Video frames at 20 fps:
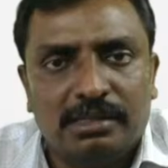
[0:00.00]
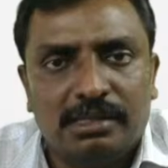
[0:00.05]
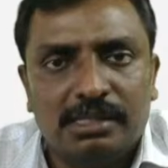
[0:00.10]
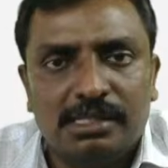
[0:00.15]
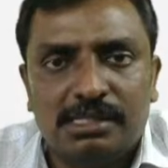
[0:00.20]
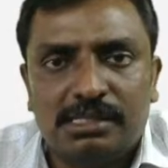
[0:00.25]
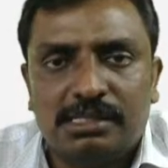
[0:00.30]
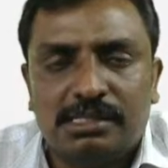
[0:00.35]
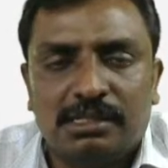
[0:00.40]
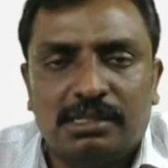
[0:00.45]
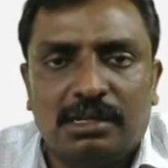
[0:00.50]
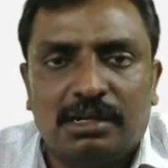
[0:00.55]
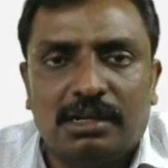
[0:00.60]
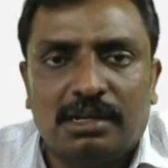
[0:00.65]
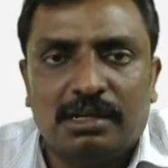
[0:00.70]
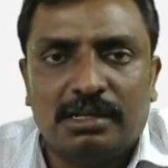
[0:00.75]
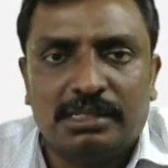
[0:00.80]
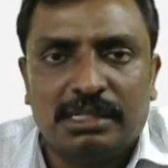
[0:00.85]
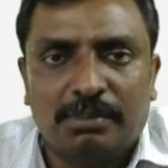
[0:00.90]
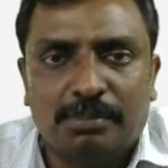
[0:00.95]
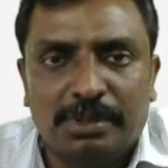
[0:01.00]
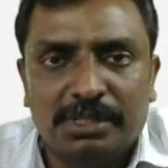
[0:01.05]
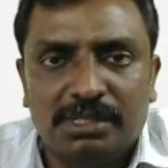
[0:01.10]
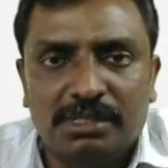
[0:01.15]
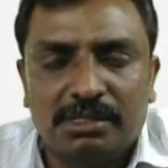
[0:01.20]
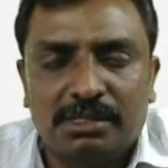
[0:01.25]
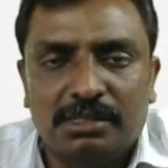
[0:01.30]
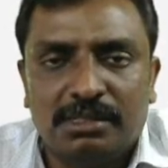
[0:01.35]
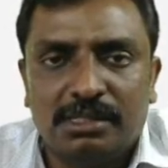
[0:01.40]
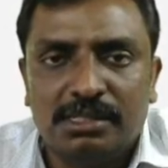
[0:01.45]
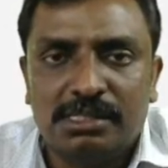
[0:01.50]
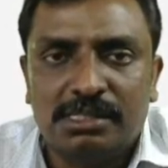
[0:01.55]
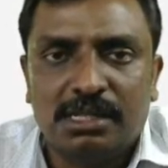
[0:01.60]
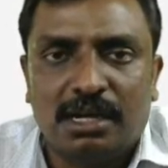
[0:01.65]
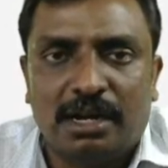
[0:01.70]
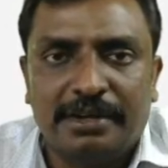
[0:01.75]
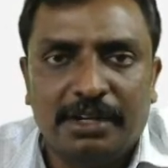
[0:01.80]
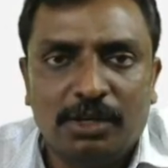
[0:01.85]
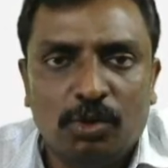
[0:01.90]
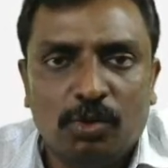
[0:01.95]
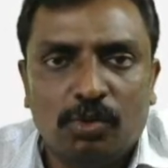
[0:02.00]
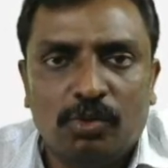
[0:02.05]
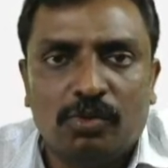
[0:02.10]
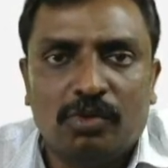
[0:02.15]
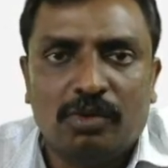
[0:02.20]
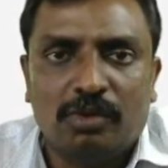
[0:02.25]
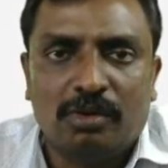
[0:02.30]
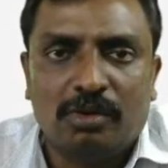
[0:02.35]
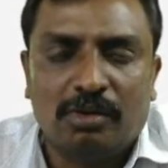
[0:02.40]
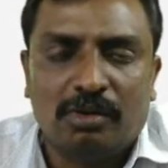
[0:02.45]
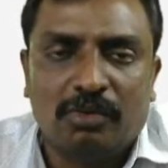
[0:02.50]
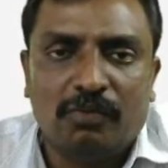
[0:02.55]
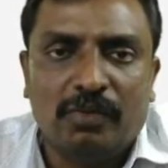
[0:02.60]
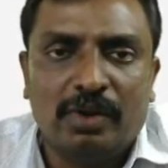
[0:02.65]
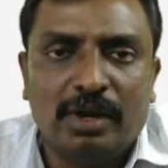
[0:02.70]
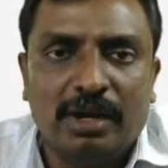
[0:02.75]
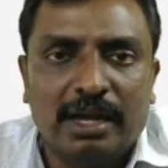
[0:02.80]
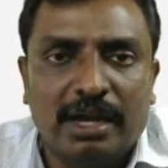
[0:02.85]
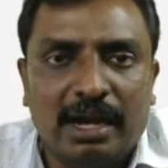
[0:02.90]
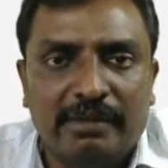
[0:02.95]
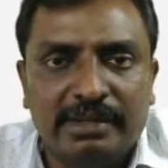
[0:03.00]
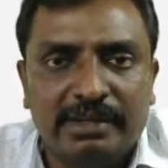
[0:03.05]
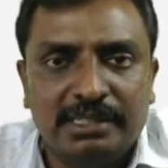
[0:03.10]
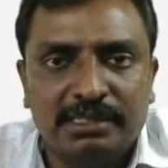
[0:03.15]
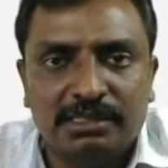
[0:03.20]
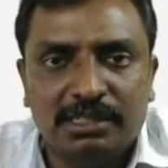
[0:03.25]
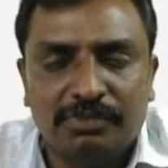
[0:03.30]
this Arduino will have an